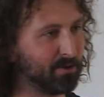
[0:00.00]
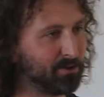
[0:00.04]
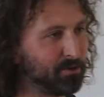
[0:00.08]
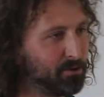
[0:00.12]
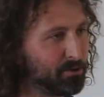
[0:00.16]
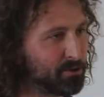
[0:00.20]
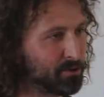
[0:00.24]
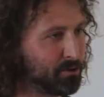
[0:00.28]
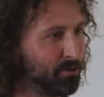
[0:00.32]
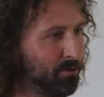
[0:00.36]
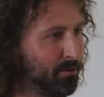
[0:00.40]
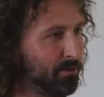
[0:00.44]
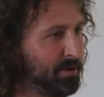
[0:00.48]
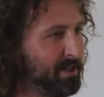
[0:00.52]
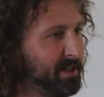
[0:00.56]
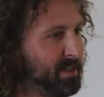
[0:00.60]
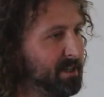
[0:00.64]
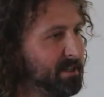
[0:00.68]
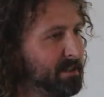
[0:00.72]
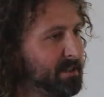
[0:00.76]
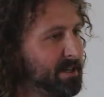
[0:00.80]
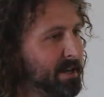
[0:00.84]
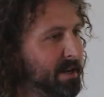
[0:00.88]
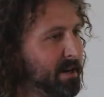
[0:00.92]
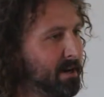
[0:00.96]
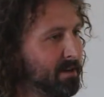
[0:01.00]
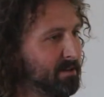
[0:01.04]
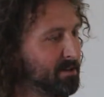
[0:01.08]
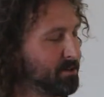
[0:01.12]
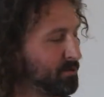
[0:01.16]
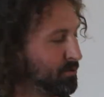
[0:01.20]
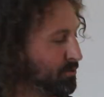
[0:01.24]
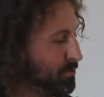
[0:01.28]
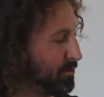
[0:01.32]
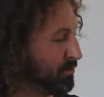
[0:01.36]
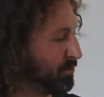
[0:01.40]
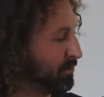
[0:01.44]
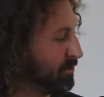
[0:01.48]
a new story in there
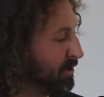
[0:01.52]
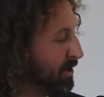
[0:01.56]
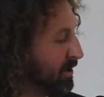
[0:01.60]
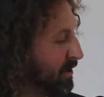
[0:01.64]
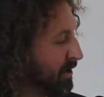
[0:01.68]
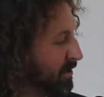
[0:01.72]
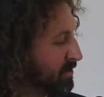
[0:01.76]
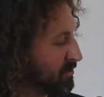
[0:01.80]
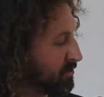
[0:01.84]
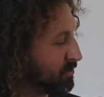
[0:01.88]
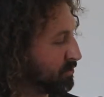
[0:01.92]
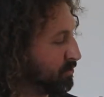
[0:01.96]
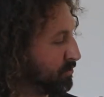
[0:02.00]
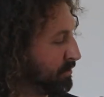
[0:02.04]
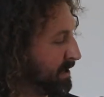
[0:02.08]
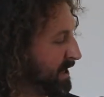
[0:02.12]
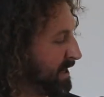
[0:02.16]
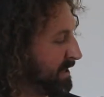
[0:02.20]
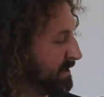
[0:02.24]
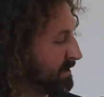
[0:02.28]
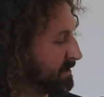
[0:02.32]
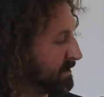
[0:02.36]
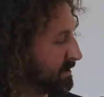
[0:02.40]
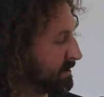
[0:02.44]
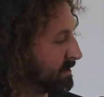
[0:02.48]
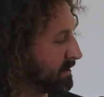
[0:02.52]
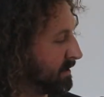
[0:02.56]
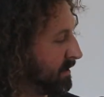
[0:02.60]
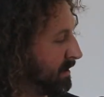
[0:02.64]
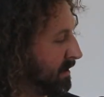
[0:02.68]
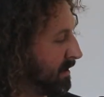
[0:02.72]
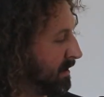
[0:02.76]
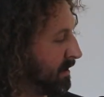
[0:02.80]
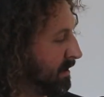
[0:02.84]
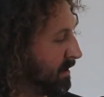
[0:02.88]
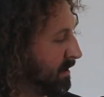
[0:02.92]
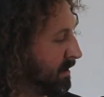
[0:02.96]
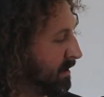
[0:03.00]
to, to create,
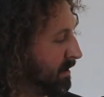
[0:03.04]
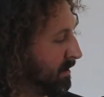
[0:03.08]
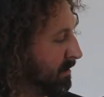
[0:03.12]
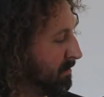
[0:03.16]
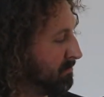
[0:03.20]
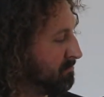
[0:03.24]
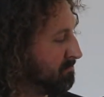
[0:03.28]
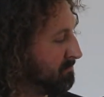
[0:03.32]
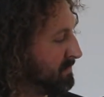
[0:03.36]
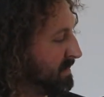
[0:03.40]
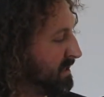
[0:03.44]
uh,